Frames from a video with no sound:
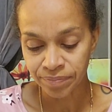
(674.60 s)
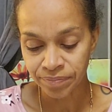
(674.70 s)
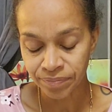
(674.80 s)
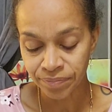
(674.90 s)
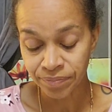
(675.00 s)

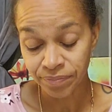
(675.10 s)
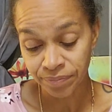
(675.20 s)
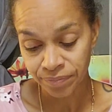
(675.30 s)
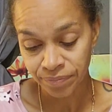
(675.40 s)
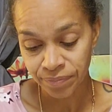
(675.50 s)

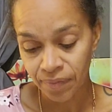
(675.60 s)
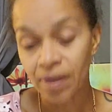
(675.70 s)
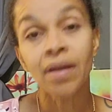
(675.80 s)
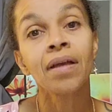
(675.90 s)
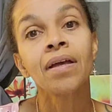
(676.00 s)

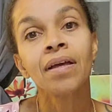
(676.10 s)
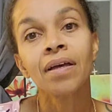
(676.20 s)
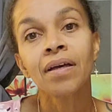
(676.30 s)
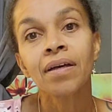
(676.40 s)
(silence)